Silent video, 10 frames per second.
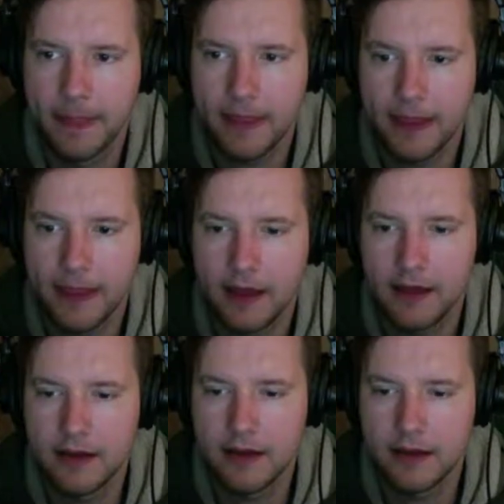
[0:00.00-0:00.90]

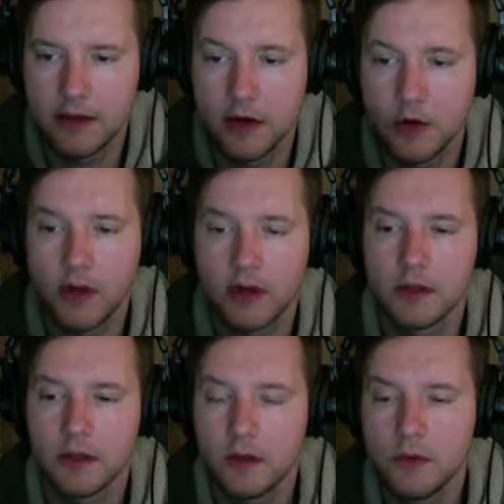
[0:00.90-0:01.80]
And you're going to
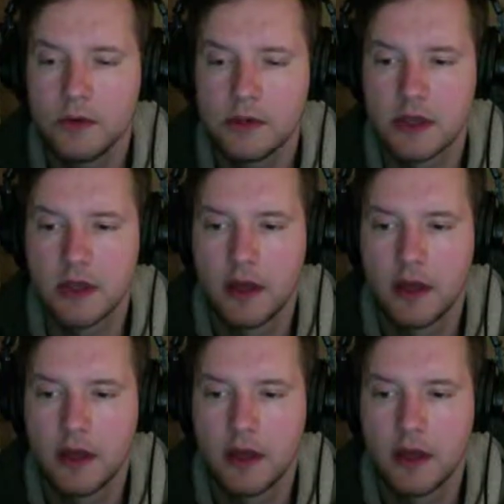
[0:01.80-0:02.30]
lose